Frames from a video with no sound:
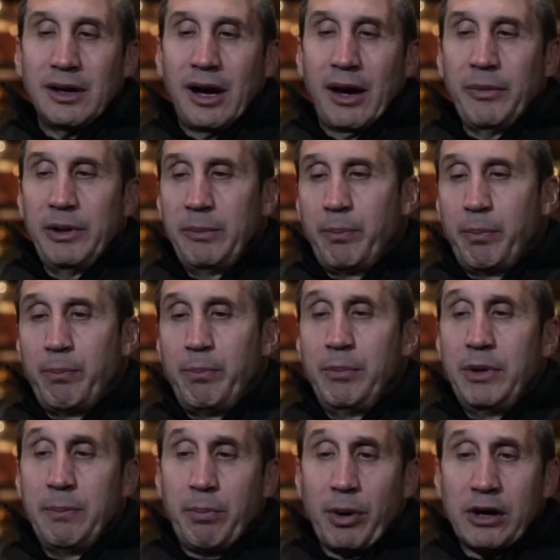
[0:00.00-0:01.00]
I mean,
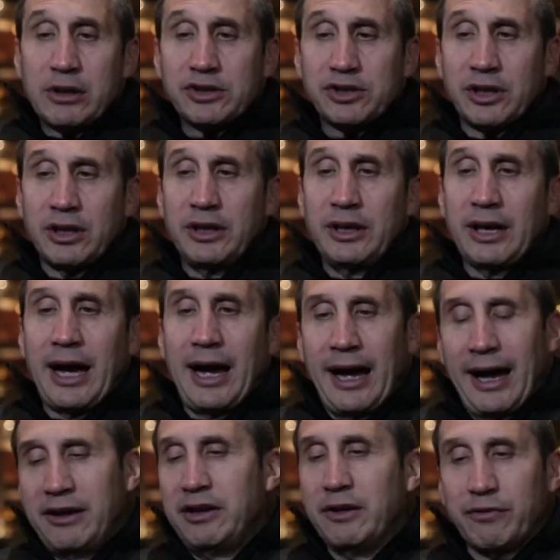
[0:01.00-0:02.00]
me personally,
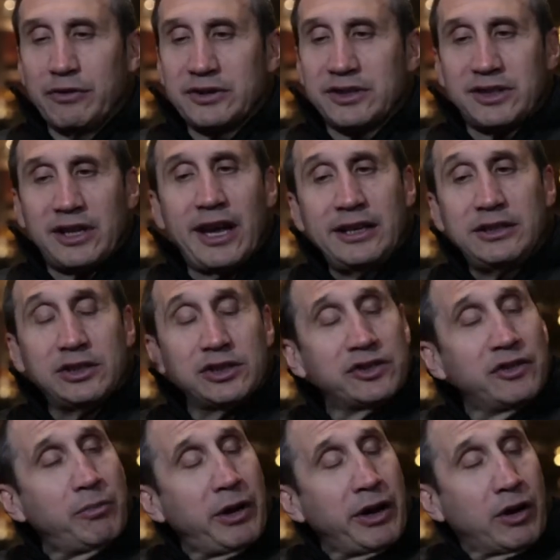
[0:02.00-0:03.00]
I had different stages
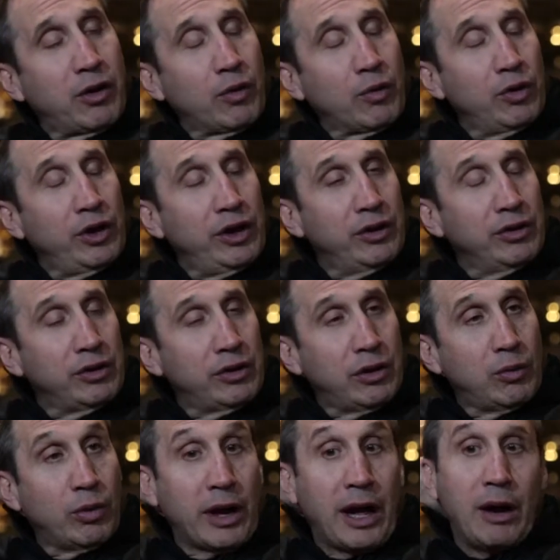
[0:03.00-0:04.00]
of my career.
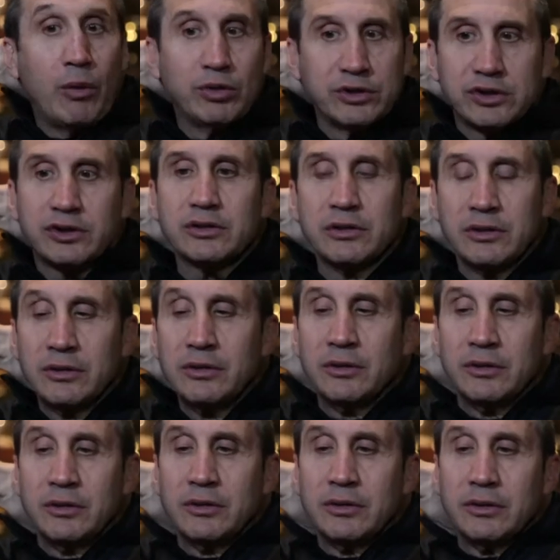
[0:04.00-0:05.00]
When I was
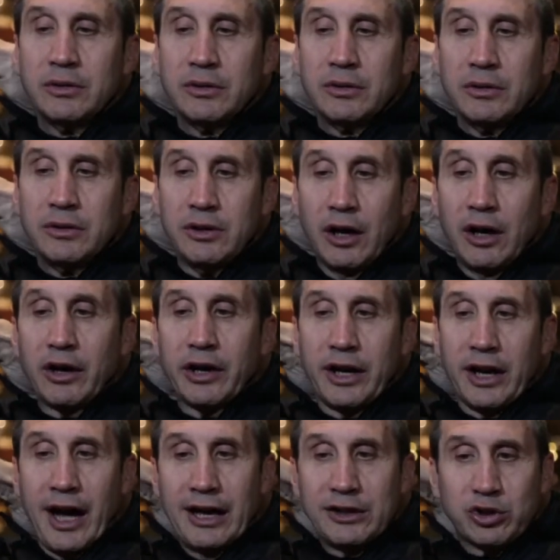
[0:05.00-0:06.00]
young and
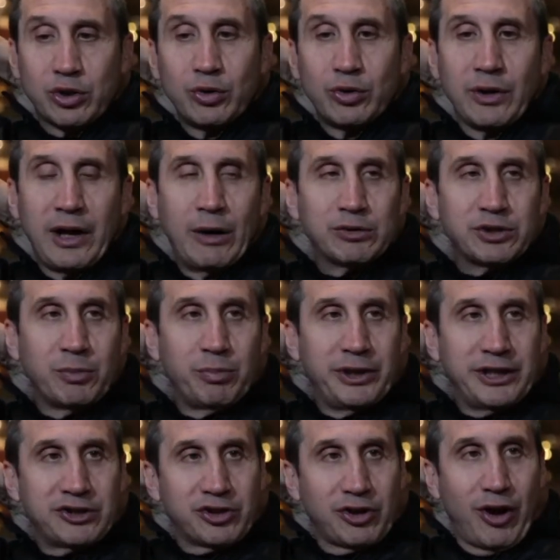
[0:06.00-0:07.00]
in high school, I was a
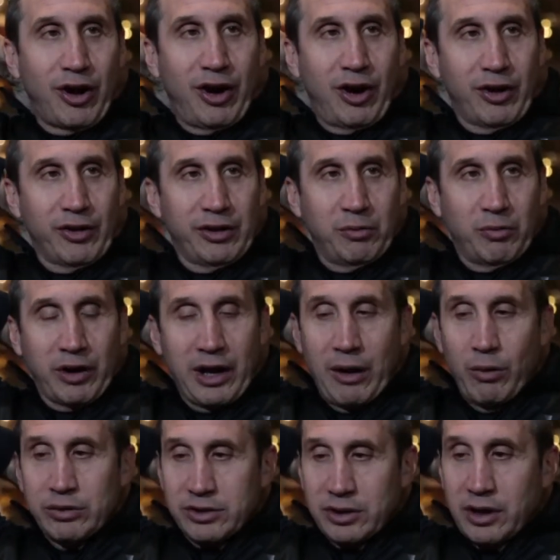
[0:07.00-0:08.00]
big star, and when
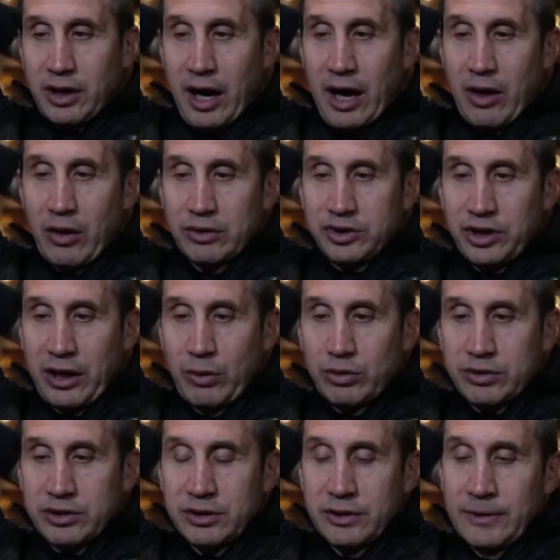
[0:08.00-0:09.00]
I was in college, I
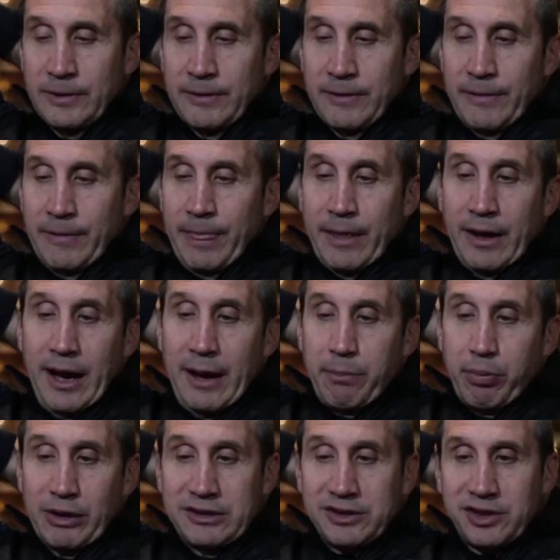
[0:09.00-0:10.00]
was at
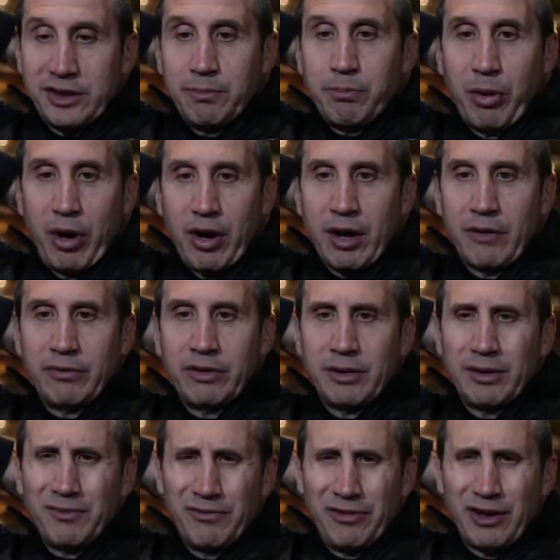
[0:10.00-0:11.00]
Princeton part of
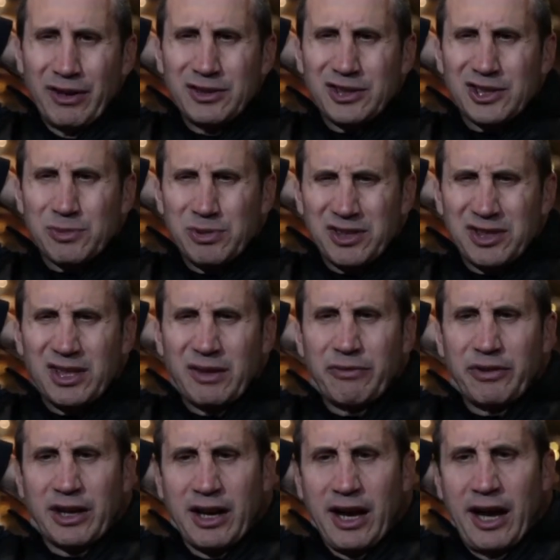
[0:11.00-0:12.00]
a very
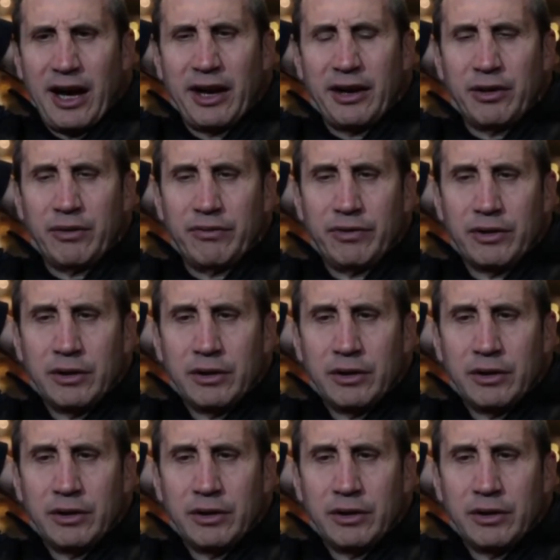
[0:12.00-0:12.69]
specific kind of